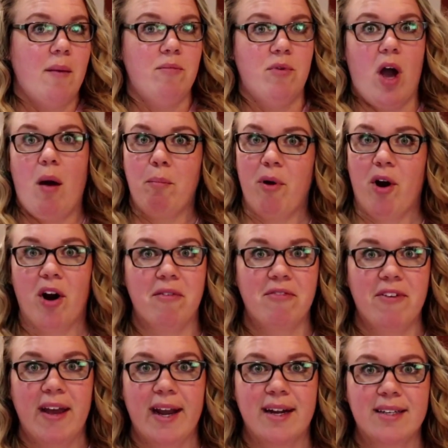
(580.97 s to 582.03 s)
not
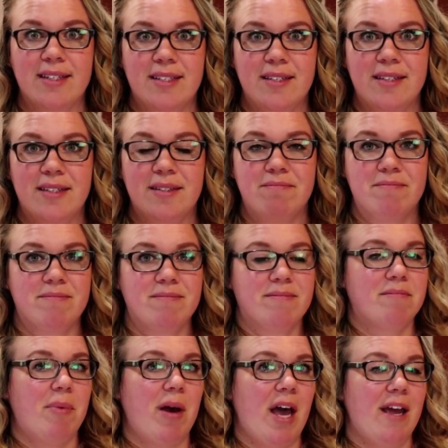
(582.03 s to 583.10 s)
perfect,
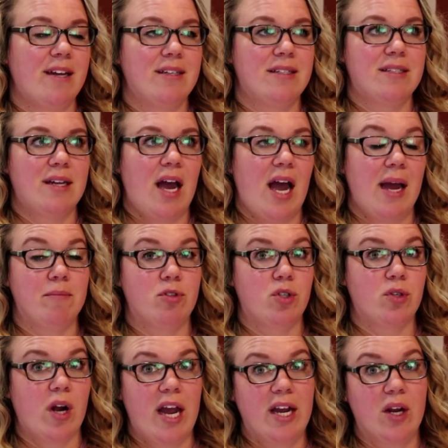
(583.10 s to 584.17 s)
but I'm
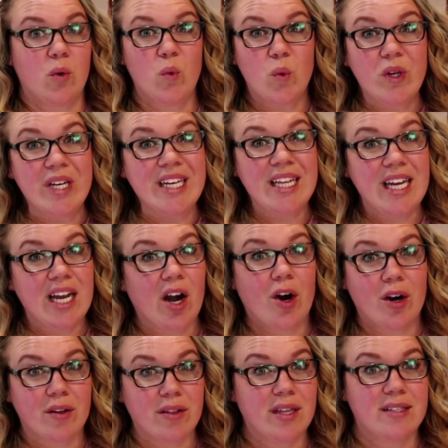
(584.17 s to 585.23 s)
trying really
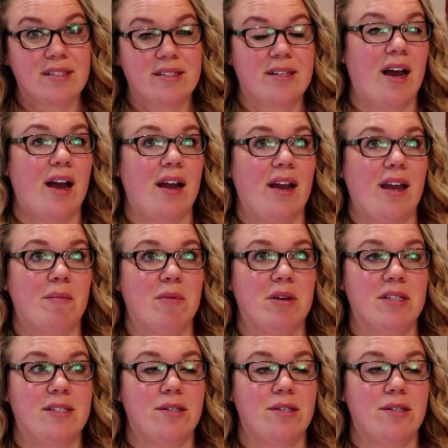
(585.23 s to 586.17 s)
hard this time